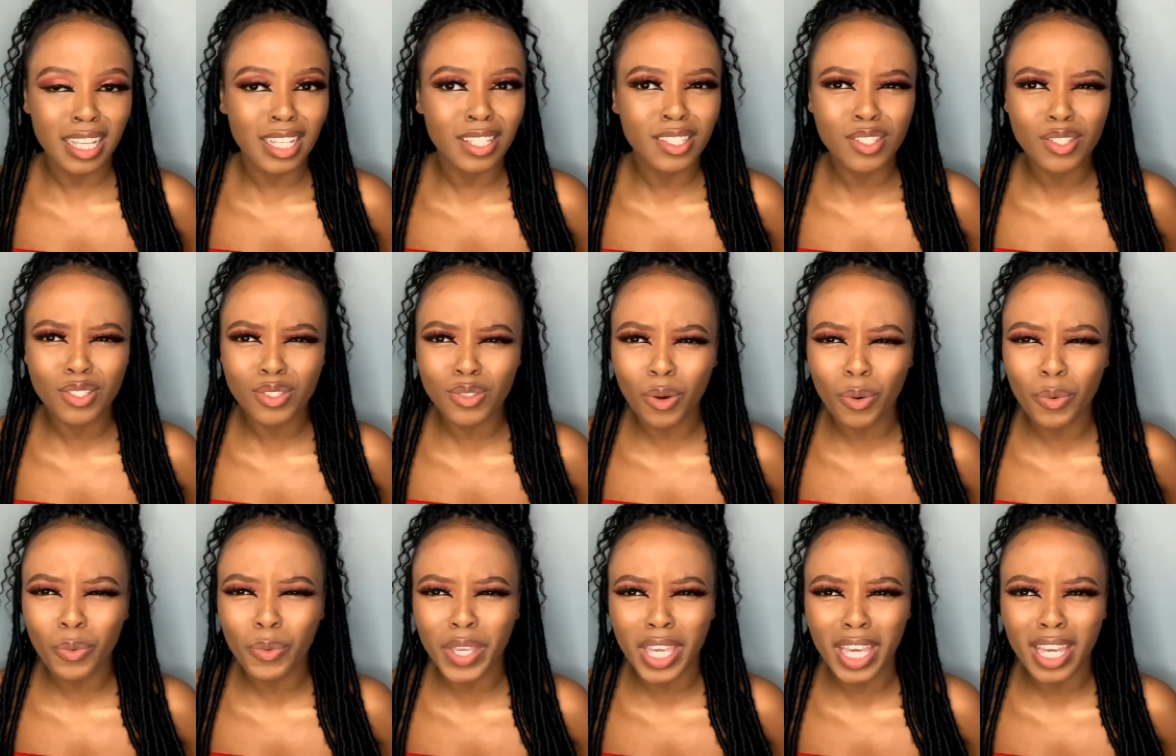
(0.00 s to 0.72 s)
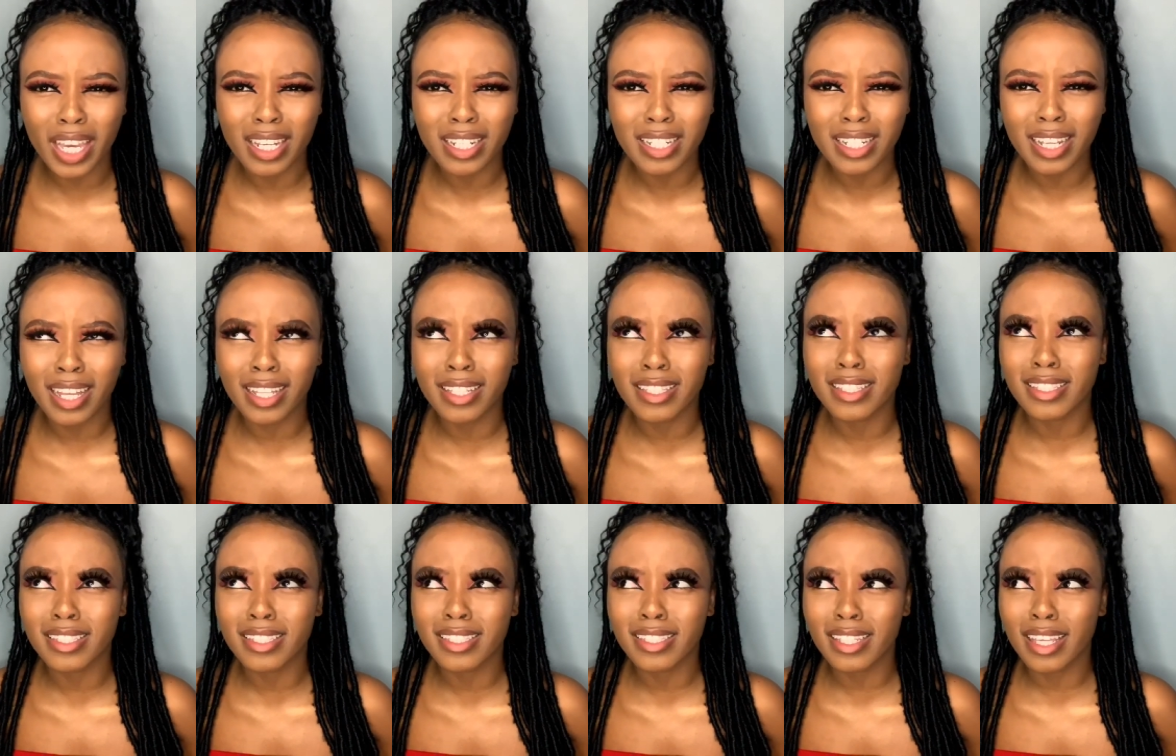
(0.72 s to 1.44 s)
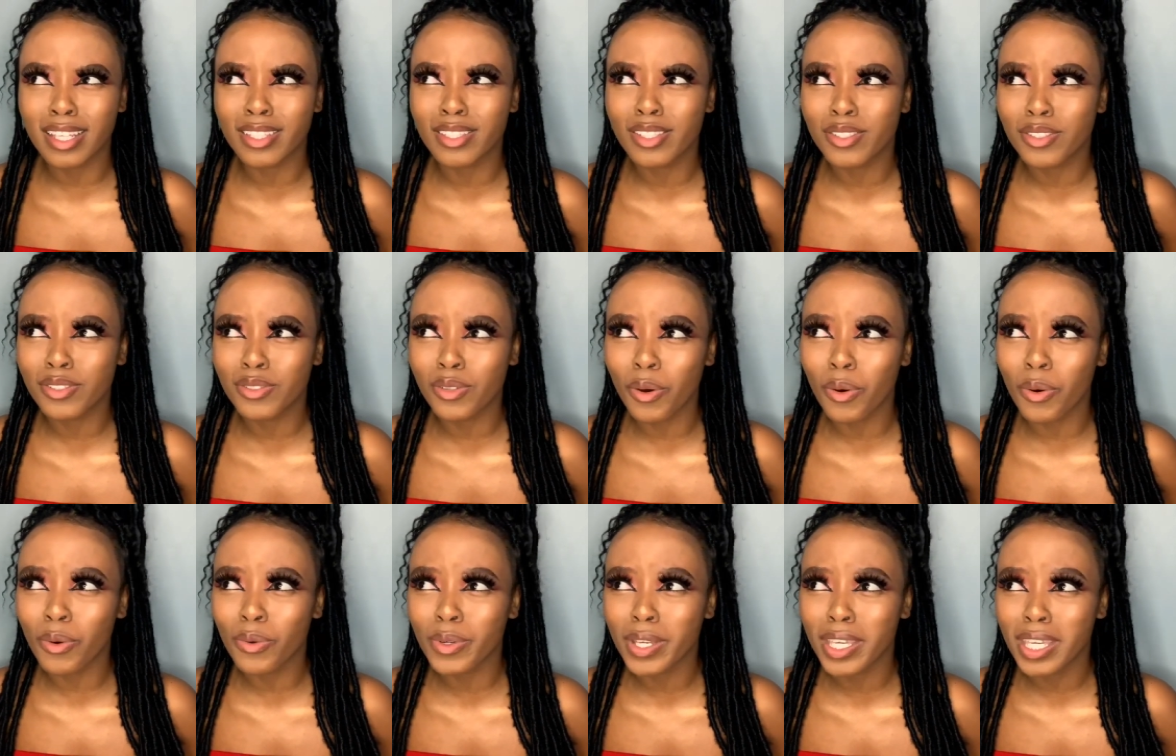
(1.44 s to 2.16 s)
it's so weird it's it's
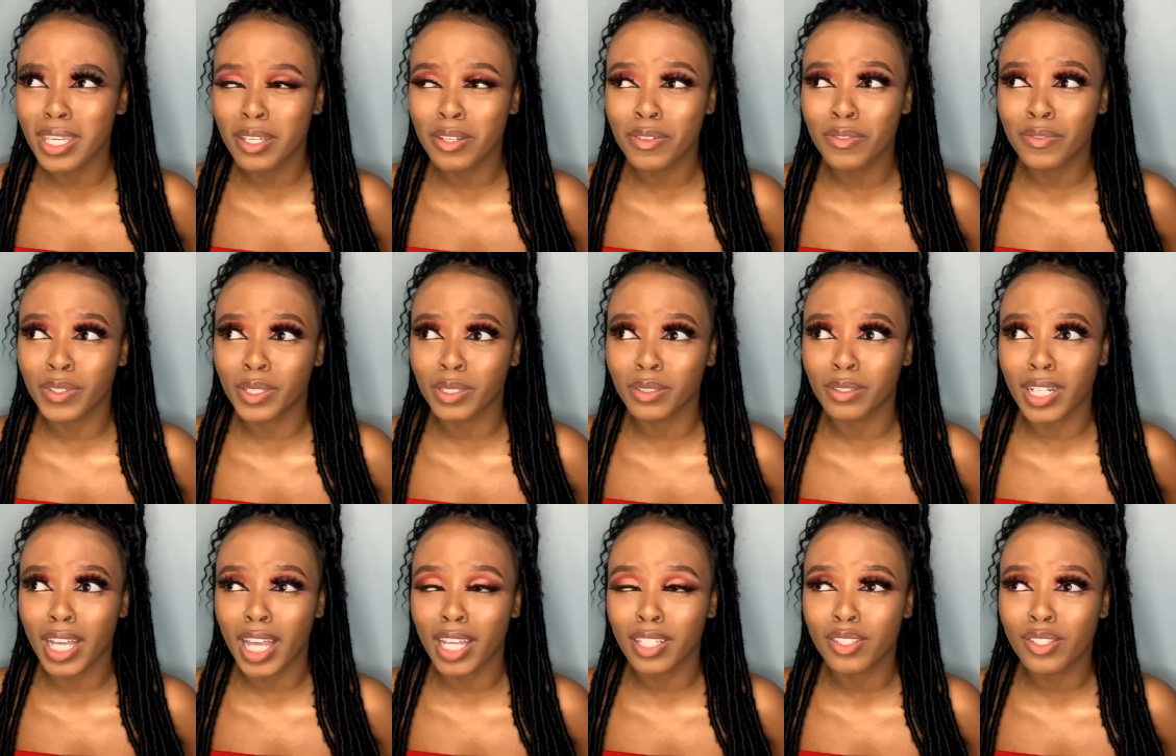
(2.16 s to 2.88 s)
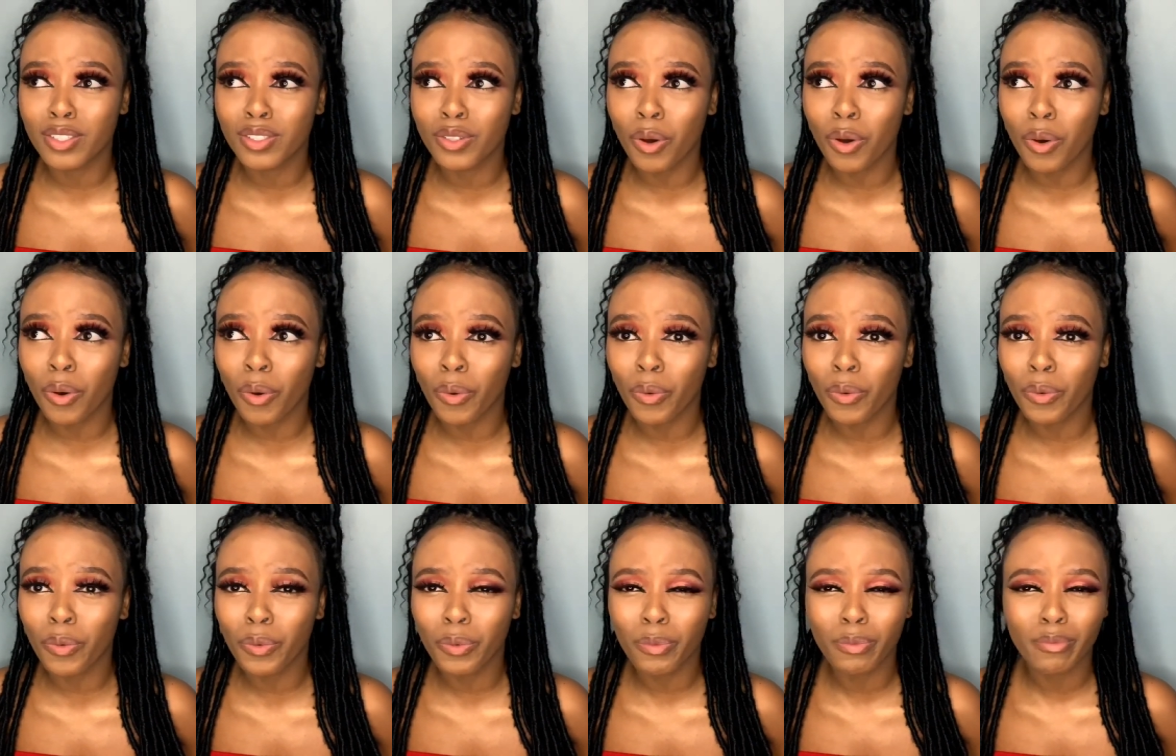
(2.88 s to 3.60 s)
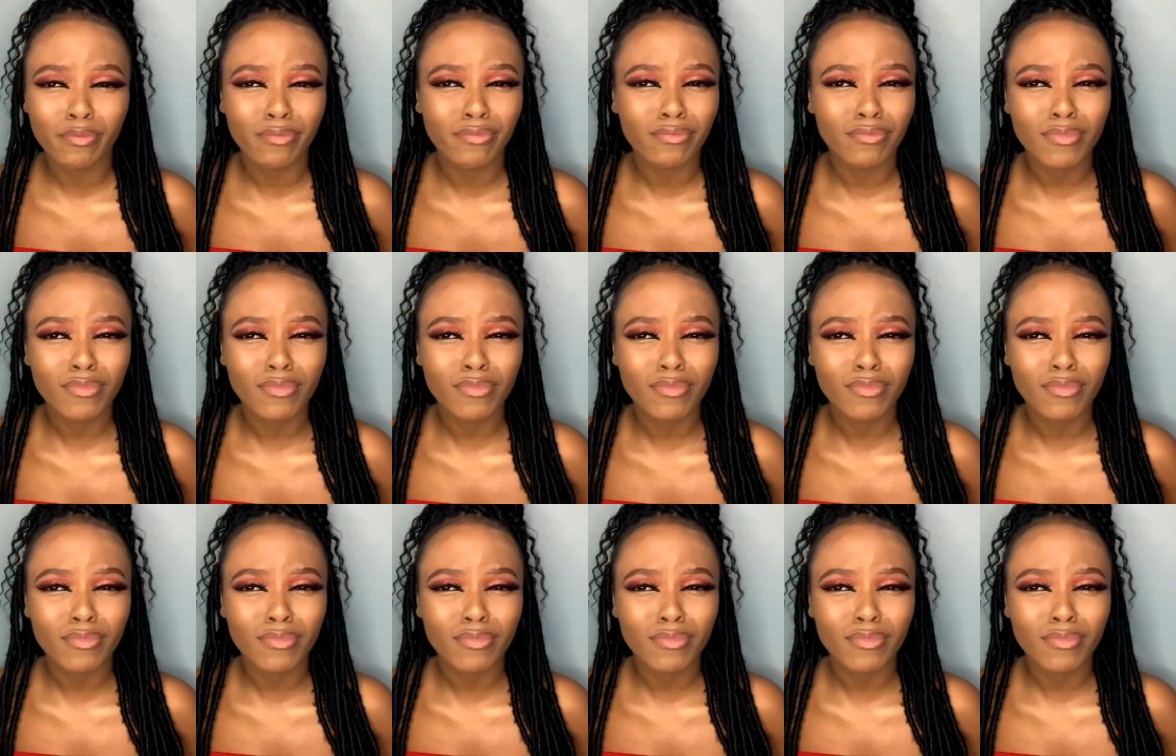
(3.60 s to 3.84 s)
so evil it's so